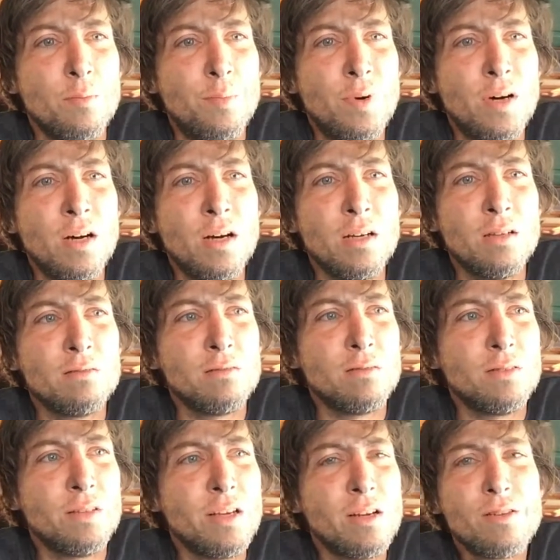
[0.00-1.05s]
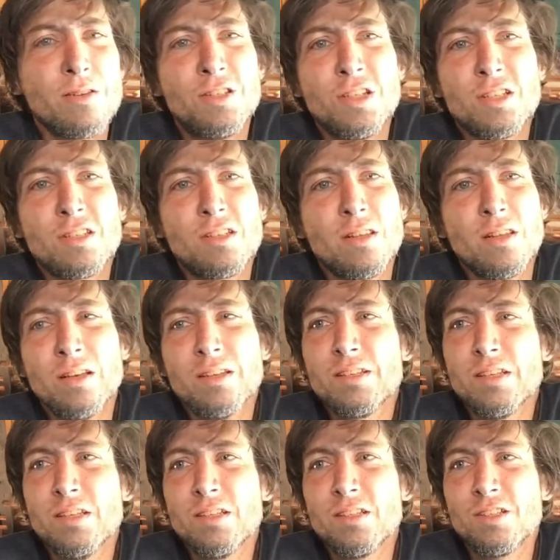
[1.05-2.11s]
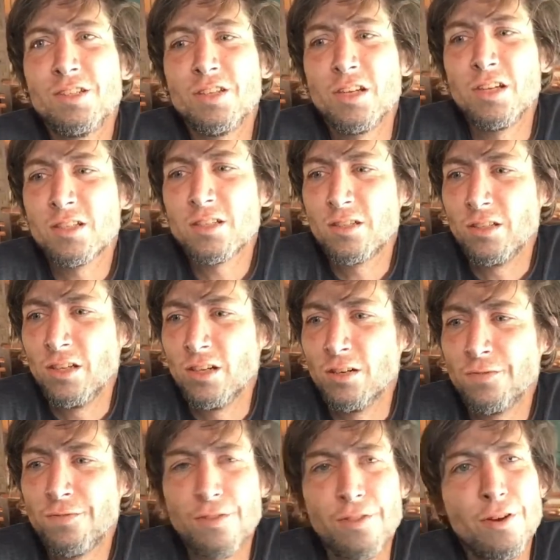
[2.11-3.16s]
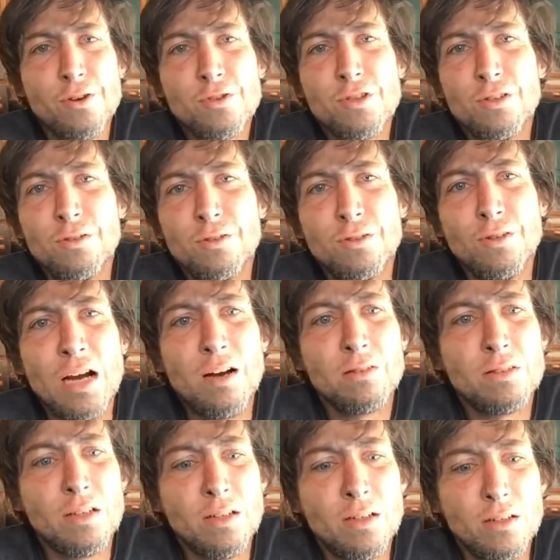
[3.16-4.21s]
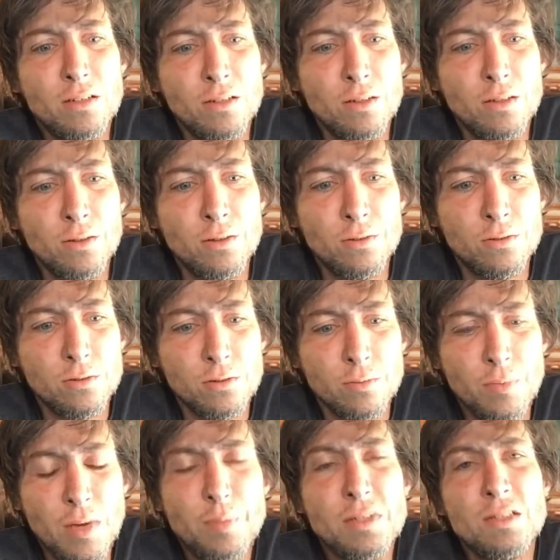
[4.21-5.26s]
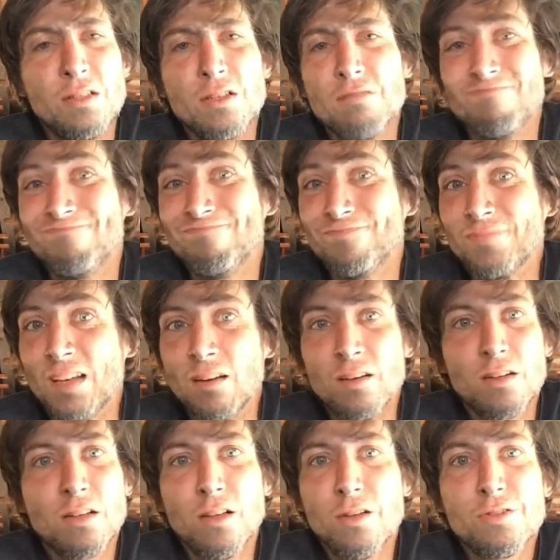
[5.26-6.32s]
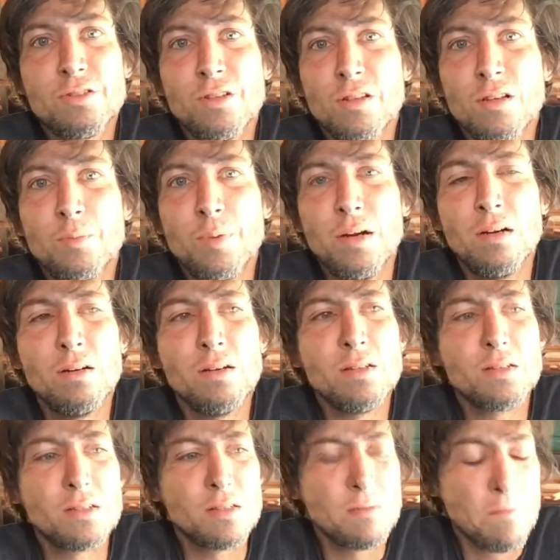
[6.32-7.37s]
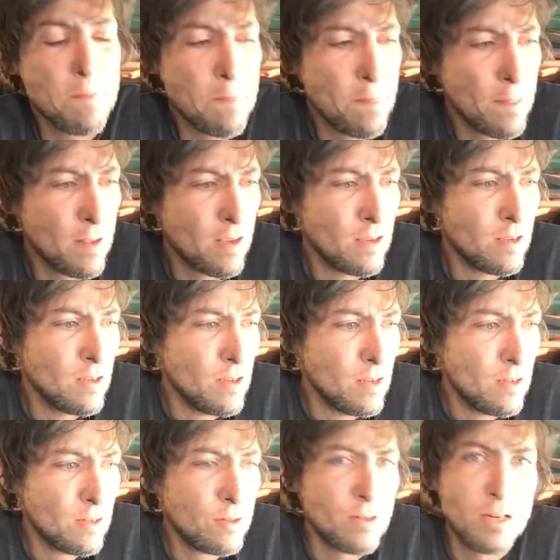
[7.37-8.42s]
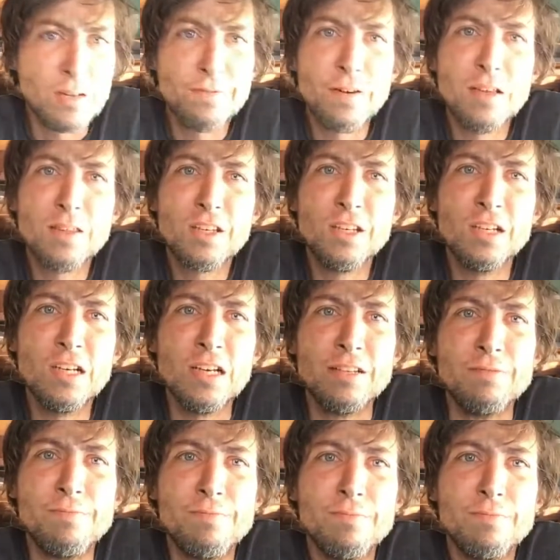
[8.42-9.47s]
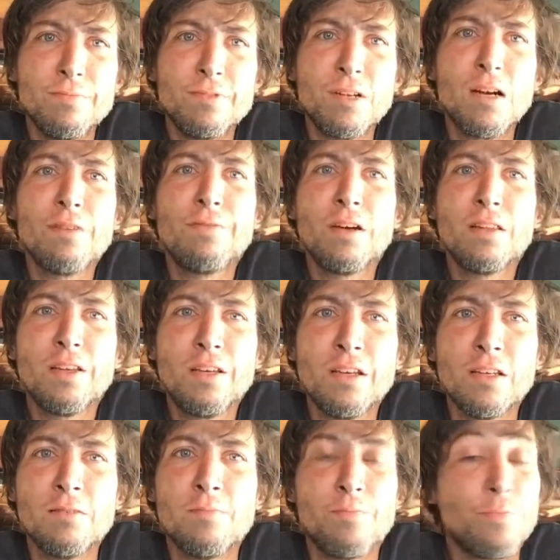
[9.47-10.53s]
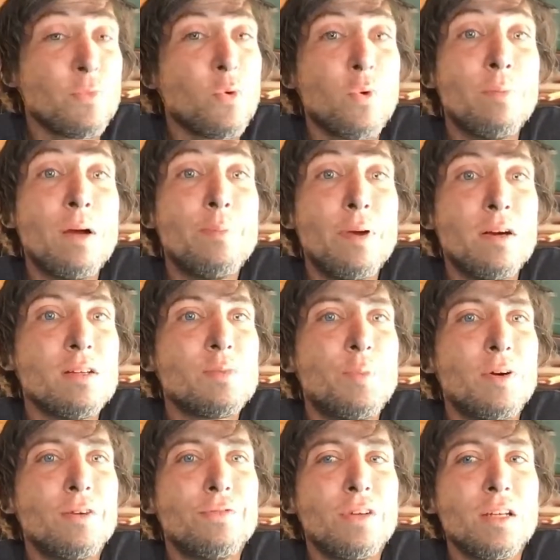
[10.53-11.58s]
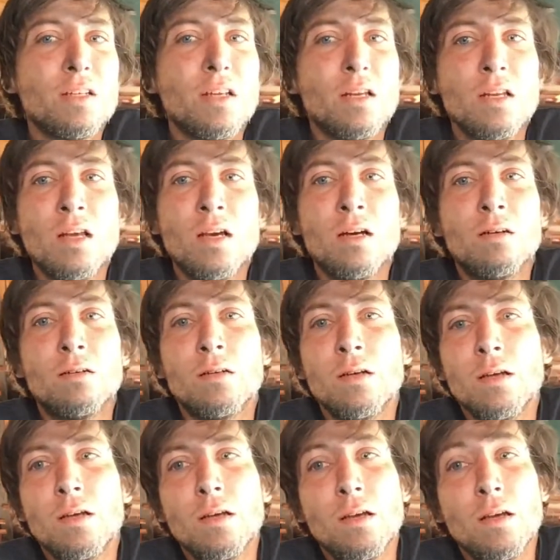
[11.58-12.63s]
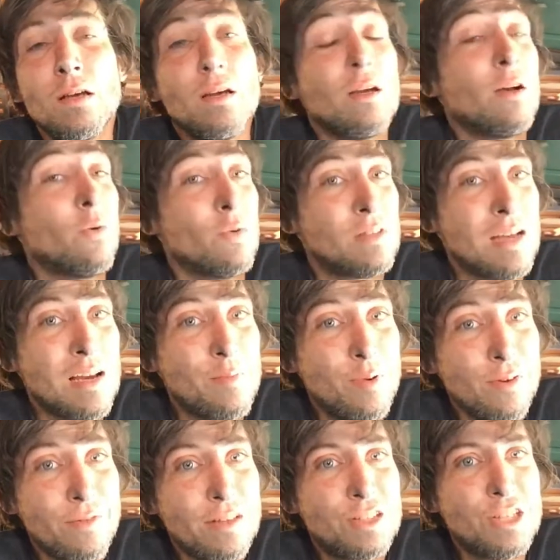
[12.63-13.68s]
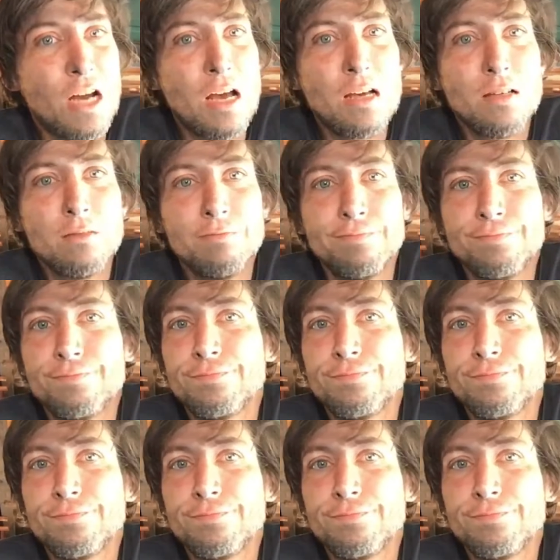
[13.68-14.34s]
But you know, the gist of this is just, you know, for those who out there who maybe aren't close to their parents, try to find the good. Try to find the good. Were my parents perfect? No. Was I a perfect child?